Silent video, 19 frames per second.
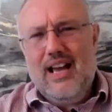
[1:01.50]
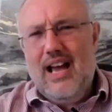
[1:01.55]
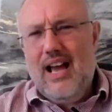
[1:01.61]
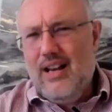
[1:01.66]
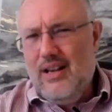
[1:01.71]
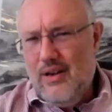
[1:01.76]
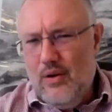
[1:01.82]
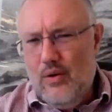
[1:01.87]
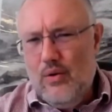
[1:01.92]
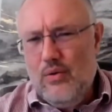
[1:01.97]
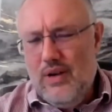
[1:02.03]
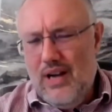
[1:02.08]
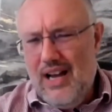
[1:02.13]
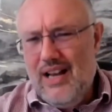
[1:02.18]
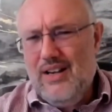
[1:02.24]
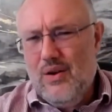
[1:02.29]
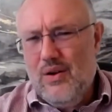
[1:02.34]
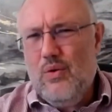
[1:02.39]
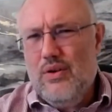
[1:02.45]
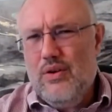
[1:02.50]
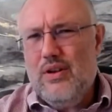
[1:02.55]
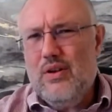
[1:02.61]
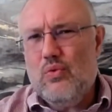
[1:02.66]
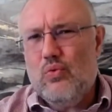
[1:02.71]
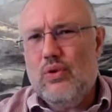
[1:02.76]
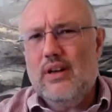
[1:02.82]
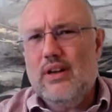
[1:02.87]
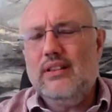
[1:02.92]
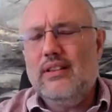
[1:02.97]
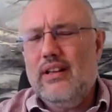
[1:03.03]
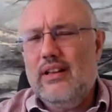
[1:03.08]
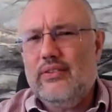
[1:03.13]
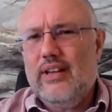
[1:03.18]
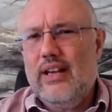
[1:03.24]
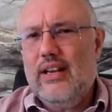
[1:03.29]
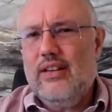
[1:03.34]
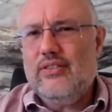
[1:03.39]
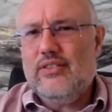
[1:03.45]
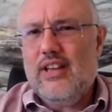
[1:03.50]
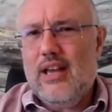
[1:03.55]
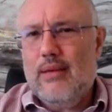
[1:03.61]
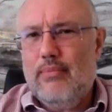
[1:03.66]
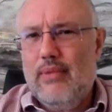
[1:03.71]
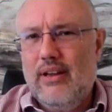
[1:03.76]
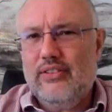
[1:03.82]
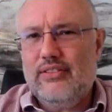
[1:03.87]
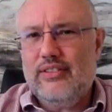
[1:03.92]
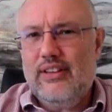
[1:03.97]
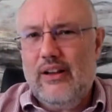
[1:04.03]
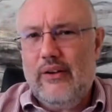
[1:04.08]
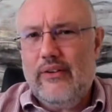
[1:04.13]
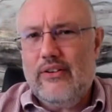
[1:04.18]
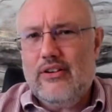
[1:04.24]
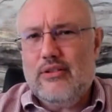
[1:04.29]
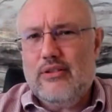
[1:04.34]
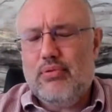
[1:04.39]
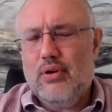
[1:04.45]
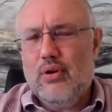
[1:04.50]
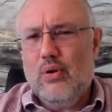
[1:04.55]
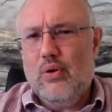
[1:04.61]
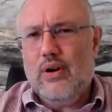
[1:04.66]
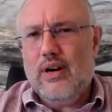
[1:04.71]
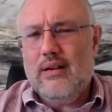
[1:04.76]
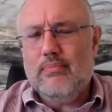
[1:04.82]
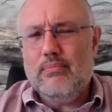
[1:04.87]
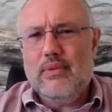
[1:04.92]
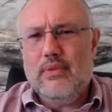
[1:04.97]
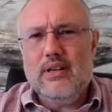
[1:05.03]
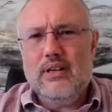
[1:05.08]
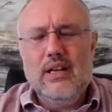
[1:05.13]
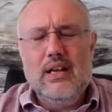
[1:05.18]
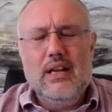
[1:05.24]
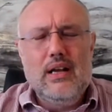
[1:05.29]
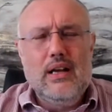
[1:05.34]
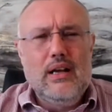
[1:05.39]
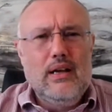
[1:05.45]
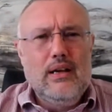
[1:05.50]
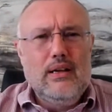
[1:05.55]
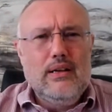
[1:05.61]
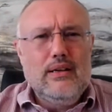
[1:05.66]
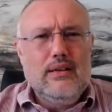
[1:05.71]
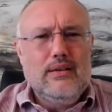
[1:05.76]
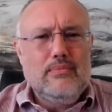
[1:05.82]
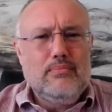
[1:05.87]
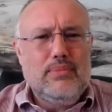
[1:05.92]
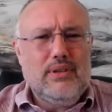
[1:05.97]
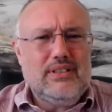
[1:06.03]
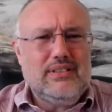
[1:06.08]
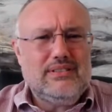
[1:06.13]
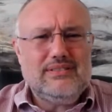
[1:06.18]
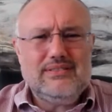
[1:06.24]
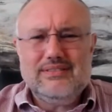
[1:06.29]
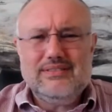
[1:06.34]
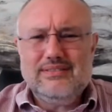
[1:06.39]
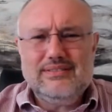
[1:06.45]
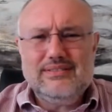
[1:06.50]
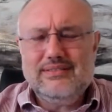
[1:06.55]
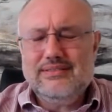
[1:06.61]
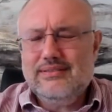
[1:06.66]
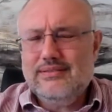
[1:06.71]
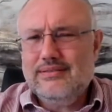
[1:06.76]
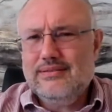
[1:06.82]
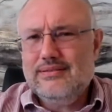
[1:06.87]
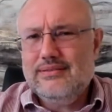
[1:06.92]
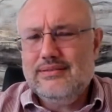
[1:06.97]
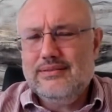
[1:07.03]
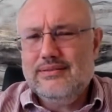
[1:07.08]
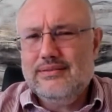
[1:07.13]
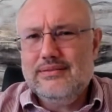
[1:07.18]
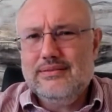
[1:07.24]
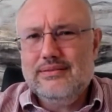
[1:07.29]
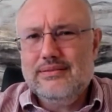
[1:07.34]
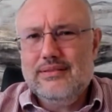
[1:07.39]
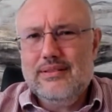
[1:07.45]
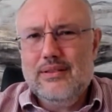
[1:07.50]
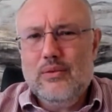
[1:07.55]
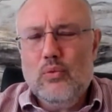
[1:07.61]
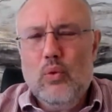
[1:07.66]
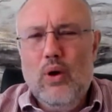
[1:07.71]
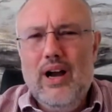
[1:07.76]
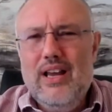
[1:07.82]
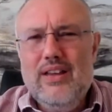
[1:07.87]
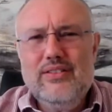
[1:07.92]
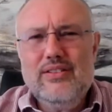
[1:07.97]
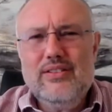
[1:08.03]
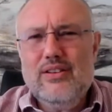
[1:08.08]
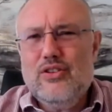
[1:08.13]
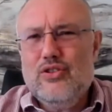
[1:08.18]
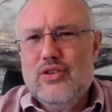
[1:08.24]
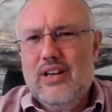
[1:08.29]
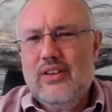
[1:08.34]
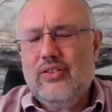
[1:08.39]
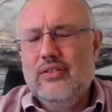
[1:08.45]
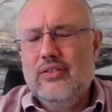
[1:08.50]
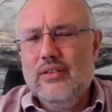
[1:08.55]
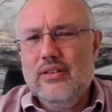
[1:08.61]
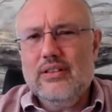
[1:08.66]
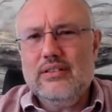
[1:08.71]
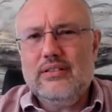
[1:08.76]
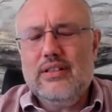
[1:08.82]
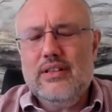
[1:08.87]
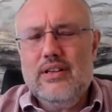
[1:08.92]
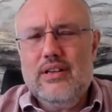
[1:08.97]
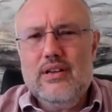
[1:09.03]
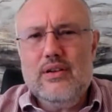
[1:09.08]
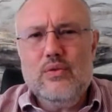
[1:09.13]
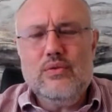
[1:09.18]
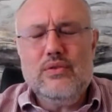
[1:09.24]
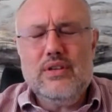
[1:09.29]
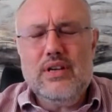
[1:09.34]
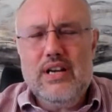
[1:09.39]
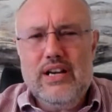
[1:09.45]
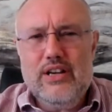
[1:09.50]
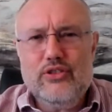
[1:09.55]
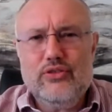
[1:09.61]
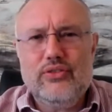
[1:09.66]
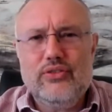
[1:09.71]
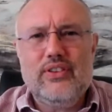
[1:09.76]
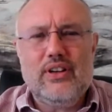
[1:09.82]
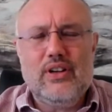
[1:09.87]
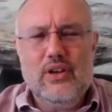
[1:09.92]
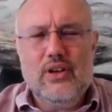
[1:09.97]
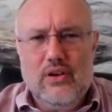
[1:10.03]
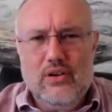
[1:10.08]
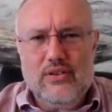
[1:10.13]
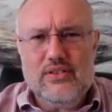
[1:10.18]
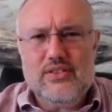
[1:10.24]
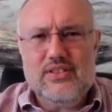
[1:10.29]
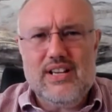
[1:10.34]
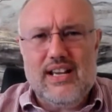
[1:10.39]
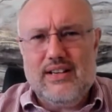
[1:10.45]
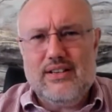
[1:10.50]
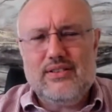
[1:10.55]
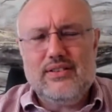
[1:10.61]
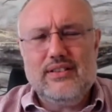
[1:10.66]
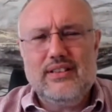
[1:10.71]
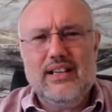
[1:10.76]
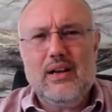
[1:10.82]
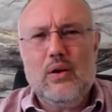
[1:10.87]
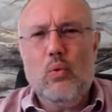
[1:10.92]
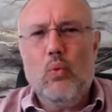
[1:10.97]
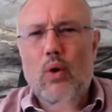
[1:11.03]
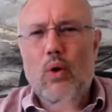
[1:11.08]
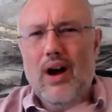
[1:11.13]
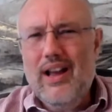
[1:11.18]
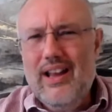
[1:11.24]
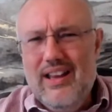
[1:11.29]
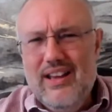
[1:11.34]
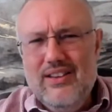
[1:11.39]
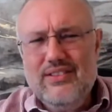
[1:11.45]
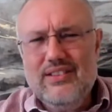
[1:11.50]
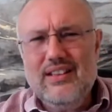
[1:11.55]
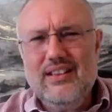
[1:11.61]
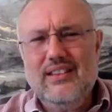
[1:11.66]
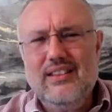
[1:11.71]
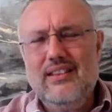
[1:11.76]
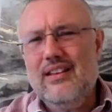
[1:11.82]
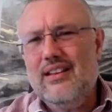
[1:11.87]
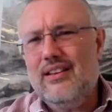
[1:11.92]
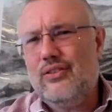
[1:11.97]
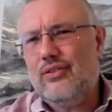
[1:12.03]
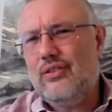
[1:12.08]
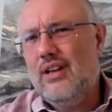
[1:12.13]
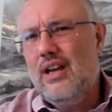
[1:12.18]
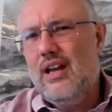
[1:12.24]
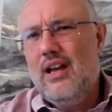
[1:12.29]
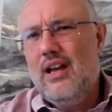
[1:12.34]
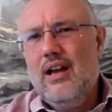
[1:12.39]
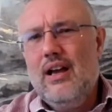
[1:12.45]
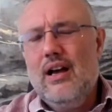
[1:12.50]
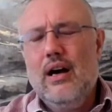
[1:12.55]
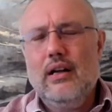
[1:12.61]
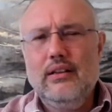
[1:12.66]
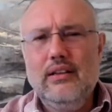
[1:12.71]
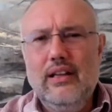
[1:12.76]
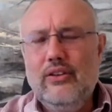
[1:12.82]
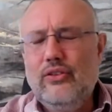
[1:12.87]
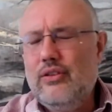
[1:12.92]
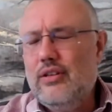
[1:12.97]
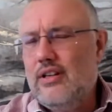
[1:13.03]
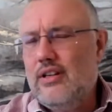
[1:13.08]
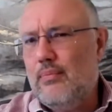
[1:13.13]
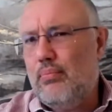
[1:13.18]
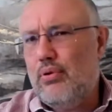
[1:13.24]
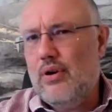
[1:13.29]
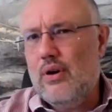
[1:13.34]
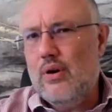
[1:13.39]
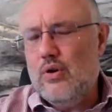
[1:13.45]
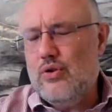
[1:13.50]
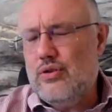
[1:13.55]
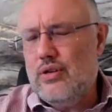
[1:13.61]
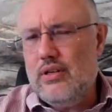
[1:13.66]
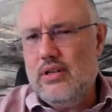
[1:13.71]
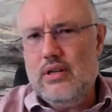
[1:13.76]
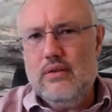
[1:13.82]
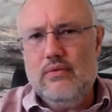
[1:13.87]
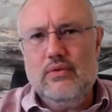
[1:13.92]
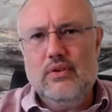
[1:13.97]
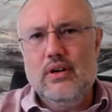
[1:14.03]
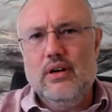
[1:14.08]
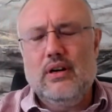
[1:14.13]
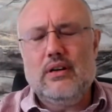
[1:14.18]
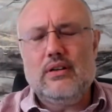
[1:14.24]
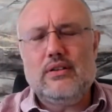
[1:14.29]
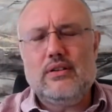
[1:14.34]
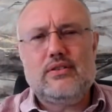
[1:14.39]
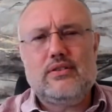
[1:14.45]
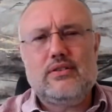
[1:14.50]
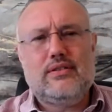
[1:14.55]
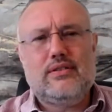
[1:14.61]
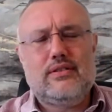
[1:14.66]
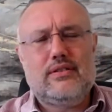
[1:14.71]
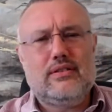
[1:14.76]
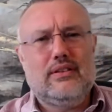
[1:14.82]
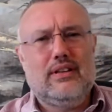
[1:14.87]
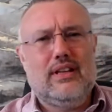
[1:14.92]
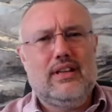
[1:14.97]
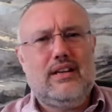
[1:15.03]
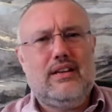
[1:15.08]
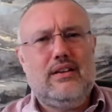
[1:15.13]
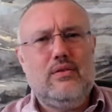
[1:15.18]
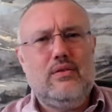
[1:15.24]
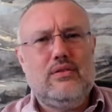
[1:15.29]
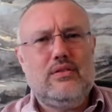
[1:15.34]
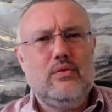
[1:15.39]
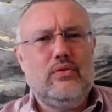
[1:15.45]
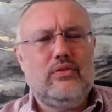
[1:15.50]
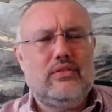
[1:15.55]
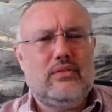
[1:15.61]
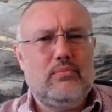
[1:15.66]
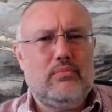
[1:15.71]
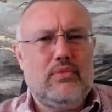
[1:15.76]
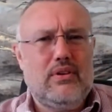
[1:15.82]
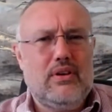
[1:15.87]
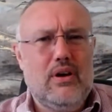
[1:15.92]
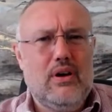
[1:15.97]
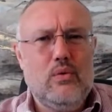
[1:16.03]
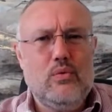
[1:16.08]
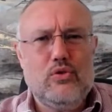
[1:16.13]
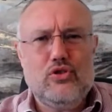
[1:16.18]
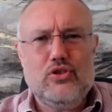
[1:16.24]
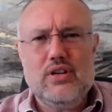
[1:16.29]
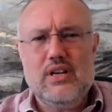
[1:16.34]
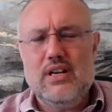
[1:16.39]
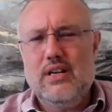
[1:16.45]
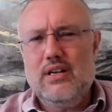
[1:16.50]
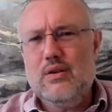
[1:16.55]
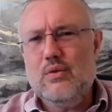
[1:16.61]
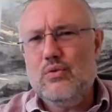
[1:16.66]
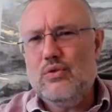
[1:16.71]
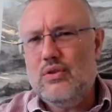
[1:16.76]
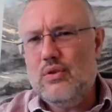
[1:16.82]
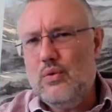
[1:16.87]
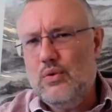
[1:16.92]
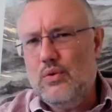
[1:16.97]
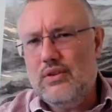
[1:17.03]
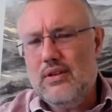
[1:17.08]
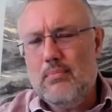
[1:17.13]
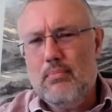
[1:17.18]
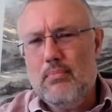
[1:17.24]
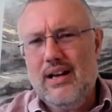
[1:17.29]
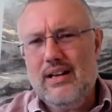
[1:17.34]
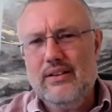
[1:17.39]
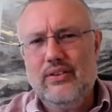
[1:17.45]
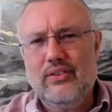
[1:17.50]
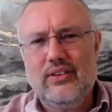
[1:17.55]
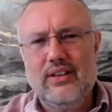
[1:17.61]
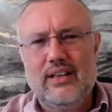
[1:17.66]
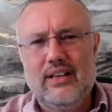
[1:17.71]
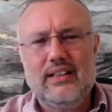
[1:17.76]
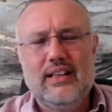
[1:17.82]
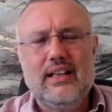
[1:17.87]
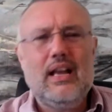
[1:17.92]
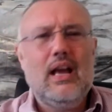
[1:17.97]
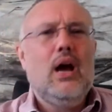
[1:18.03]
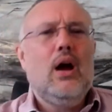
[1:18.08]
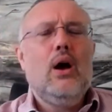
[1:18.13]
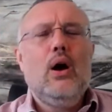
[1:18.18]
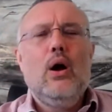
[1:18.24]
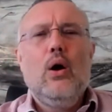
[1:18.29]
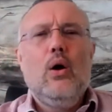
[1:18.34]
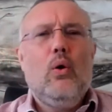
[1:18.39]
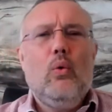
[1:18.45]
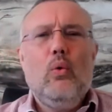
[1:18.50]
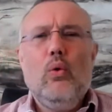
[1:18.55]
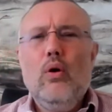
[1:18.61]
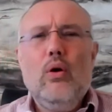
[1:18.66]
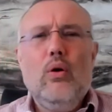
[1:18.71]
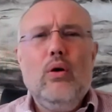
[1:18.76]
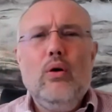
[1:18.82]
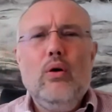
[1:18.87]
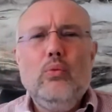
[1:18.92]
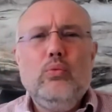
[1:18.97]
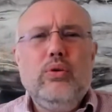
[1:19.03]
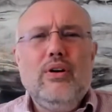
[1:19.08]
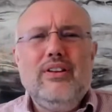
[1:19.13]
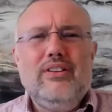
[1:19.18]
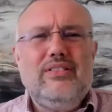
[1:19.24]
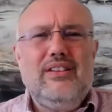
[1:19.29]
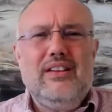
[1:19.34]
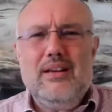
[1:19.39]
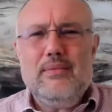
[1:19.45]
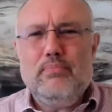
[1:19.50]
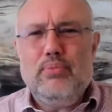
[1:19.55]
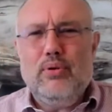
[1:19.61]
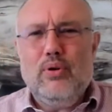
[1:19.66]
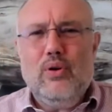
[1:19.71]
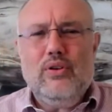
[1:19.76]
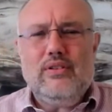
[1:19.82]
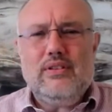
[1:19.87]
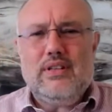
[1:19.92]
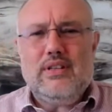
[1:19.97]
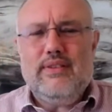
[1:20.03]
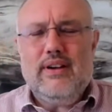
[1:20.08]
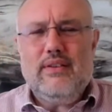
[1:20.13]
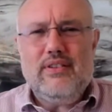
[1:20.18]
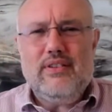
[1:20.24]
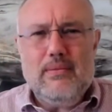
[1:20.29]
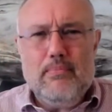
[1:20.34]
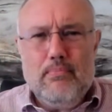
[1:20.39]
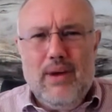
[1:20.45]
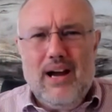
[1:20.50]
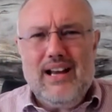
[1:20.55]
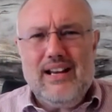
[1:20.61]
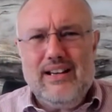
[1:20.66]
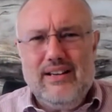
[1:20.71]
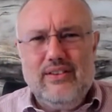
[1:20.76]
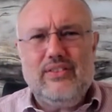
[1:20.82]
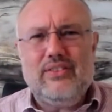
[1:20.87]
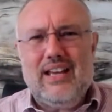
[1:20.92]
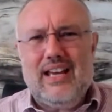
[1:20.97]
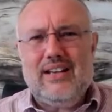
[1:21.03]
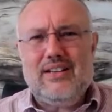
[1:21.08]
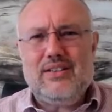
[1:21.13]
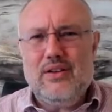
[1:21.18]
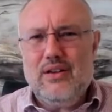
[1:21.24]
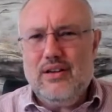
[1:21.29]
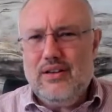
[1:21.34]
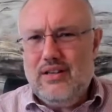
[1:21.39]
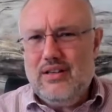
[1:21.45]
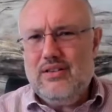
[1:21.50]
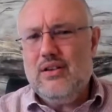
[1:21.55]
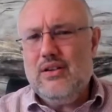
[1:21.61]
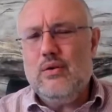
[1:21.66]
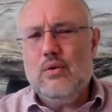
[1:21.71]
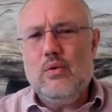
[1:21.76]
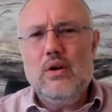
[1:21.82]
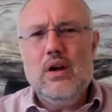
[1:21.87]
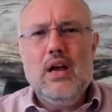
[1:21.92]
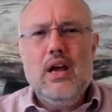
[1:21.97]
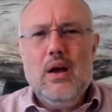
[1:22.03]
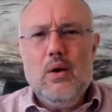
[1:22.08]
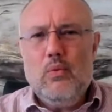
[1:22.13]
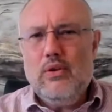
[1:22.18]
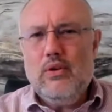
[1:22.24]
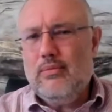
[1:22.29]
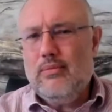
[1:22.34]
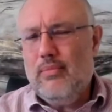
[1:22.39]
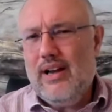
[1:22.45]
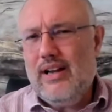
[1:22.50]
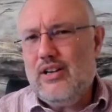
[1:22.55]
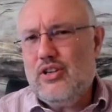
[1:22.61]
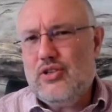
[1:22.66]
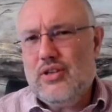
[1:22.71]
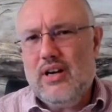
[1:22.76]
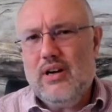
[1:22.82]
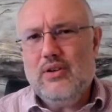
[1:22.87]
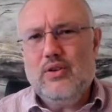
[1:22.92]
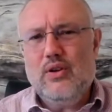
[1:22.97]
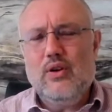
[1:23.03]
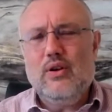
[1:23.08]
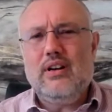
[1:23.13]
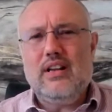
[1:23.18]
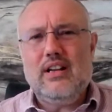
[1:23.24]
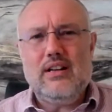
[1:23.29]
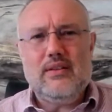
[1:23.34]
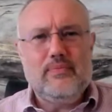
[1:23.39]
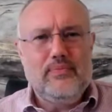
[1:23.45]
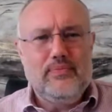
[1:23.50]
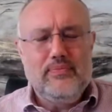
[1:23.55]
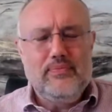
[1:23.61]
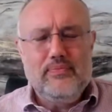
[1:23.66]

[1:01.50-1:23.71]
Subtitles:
I know you run this ACE Chem Accelerator program, but why is it just not that you teach the content? Like, why is it this holistic approach that you've got? Like, you do some coaching, you do the mindset. Like, what's the importance of having a mindset got to do with my child earning